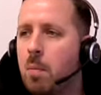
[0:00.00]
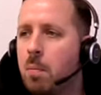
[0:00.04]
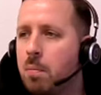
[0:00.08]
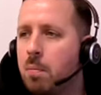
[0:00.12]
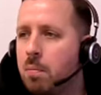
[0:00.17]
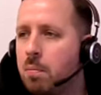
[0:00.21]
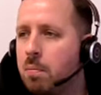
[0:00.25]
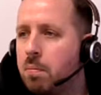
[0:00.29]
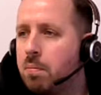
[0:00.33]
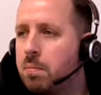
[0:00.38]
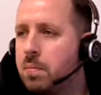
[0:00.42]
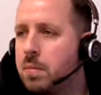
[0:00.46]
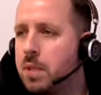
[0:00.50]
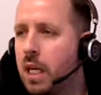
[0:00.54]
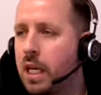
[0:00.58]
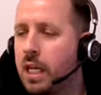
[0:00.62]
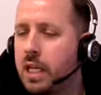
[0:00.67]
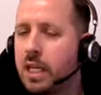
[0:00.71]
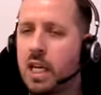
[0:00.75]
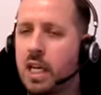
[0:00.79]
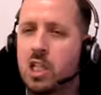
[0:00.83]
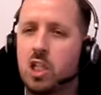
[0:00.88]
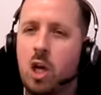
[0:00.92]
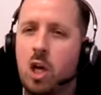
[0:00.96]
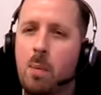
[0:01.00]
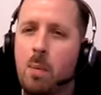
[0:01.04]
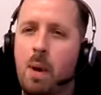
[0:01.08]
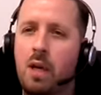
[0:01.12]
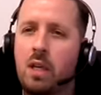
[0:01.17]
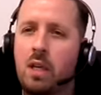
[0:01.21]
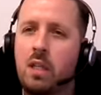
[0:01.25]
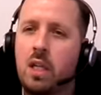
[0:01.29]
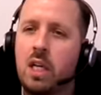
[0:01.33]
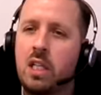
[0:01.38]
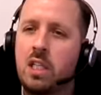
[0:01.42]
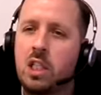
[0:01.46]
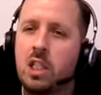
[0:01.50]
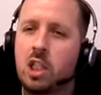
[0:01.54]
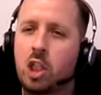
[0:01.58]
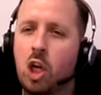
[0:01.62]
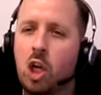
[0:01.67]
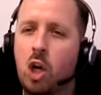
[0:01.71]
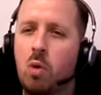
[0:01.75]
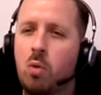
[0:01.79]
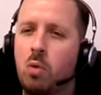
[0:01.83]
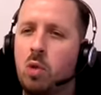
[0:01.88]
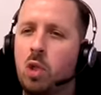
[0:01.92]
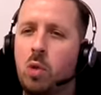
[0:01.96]
and taking that time out of your day to
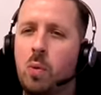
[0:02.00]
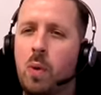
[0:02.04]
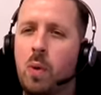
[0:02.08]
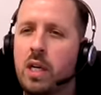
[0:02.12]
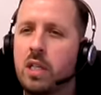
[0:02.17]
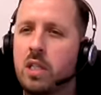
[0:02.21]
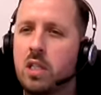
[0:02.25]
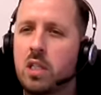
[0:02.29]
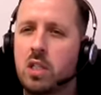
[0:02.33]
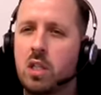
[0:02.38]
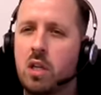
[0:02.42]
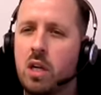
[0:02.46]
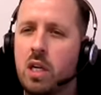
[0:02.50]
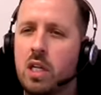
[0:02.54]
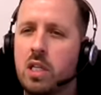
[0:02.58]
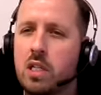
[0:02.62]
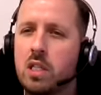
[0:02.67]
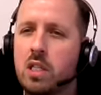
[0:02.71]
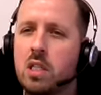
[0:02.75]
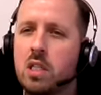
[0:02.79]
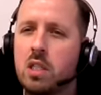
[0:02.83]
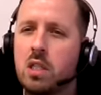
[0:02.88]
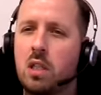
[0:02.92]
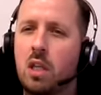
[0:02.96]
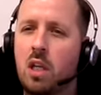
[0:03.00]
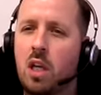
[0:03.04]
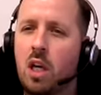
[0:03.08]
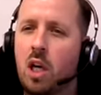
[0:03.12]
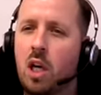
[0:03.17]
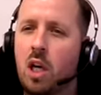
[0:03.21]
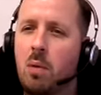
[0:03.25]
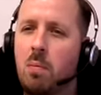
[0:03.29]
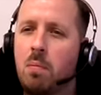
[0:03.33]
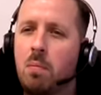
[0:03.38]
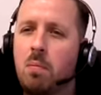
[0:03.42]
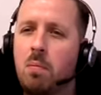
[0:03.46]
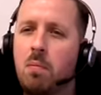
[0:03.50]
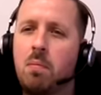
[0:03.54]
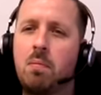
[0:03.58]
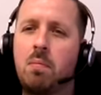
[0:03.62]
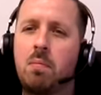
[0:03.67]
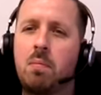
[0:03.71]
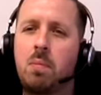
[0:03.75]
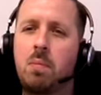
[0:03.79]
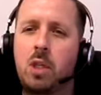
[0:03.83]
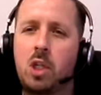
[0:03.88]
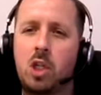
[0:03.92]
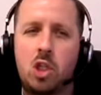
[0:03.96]
go do exercise um,
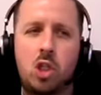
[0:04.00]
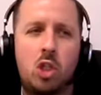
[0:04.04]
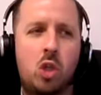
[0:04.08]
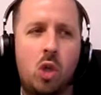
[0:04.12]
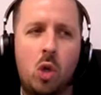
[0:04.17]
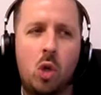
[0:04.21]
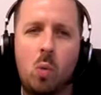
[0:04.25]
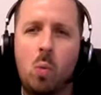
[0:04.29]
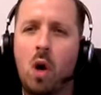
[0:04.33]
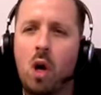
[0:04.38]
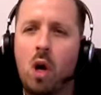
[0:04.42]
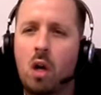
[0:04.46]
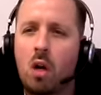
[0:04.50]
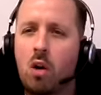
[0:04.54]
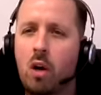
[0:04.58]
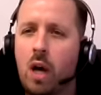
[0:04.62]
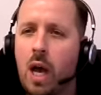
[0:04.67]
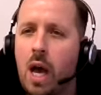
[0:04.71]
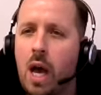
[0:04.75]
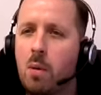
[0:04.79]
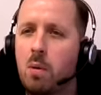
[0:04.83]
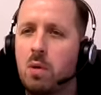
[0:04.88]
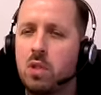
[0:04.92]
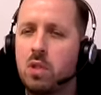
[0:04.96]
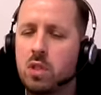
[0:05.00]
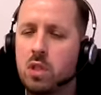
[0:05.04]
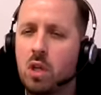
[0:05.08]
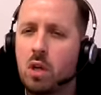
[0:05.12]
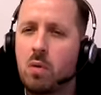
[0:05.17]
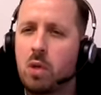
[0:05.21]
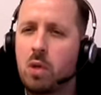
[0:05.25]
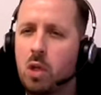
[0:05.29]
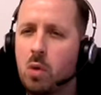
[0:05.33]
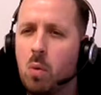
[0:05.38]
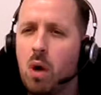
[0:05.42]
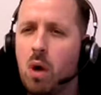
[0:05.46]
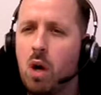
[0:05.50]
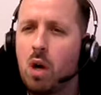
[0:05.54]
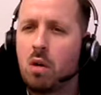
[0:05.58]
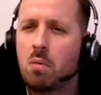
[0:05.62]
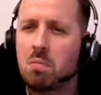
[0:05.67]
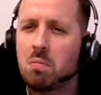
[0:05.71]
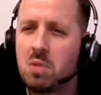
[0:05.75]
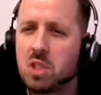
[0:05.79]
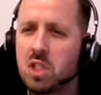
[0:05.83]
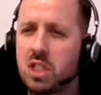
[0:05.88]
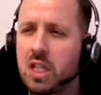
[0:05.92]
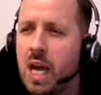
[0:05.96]
because you do work long hours. So you are
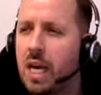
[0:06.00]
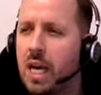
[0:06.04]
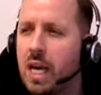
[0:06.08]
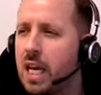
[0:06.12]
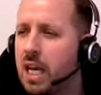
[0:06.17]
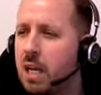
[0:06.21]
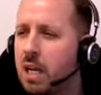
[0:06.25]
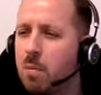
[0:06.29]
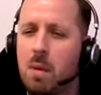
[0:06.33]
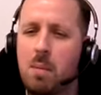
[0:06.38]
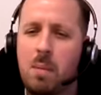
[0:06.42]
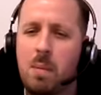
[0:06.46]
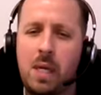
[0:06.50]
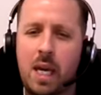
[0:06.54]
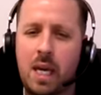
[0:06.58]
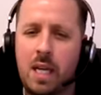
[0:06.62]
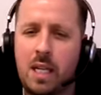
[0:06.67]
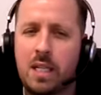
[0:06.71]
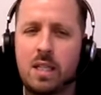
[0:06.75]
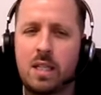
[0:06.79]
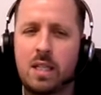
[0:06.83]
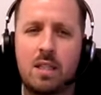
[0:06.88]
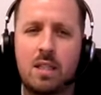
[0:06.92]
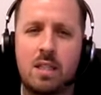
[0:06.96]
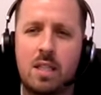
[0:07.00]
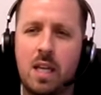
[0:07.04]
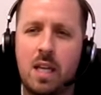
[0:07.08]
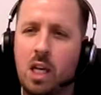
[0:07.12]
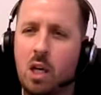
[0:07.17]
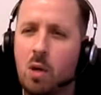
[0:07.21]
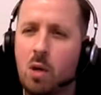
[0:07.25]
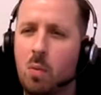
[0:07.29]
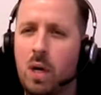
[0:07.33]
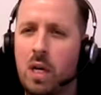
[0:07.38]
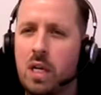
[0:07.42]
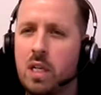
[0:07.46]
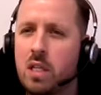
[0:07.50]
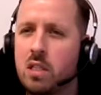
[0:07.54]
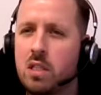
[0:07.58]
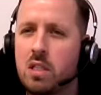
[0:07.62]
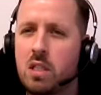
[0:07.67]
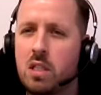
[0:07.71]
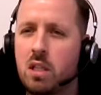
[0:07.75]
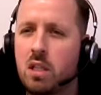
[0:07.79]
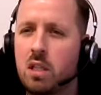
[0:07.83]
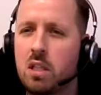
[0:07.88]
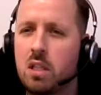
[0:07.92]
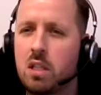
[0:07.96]
snacking, maybe getting takeaways
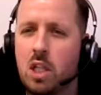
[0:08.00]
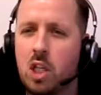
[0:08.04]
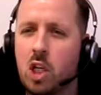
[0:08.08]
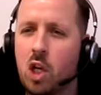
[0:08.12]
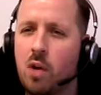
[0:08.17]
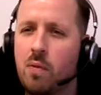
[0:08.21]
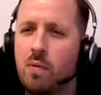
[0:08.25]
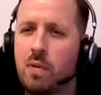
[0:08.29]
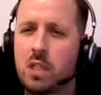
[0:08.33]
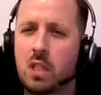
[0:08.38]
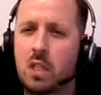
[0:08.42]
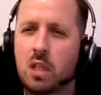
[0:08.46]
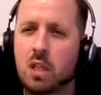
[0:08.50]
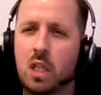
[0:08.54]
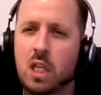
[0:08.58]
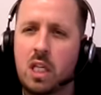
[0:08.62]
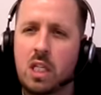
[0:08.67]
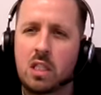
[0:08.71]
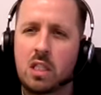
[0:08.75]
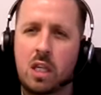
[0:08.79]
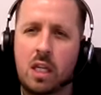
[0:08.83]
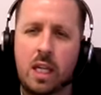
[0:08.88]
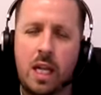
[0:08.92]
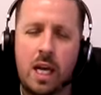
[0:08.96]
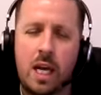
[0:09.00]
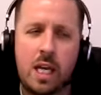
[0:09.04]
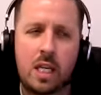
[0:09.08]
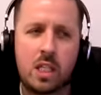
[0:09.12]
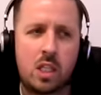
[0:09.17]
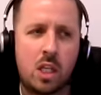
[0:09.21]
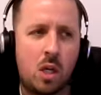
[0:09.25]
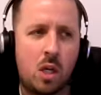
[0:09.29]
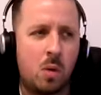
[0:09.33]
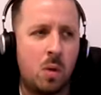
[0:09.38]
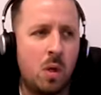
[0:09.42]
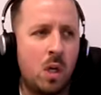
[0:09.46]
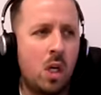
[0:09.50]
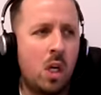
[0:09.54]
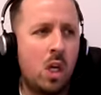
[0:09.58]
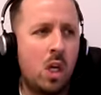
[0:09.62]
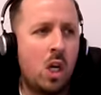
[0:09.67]
to, to the office and things like that. So